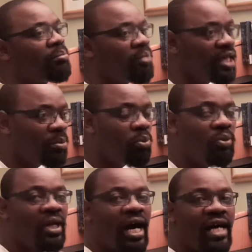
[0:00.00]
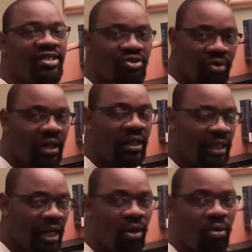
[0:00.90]
People are
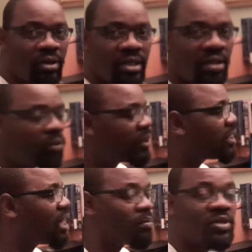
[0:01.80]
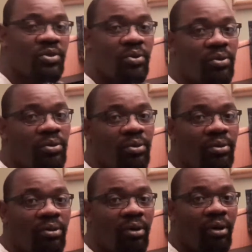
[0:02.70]
struggling a lot when it comes to
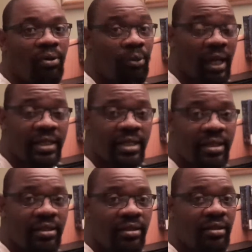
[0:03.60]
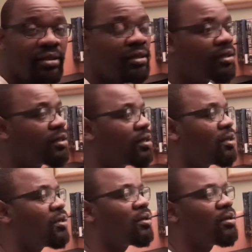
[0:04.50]
writing
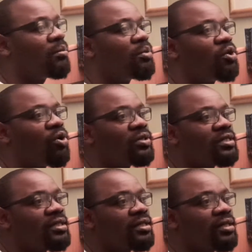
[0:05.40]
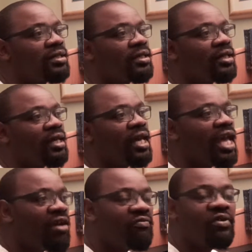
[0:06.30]
because
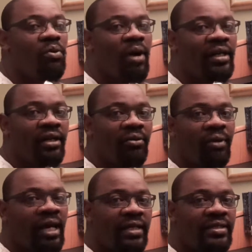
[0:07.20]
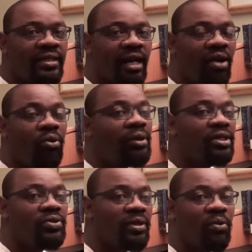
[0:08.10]
everyone writes according
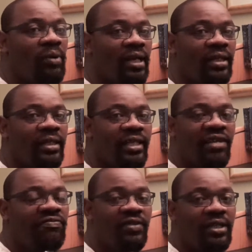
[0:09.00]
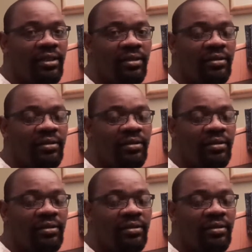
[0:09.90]
to the way they feel.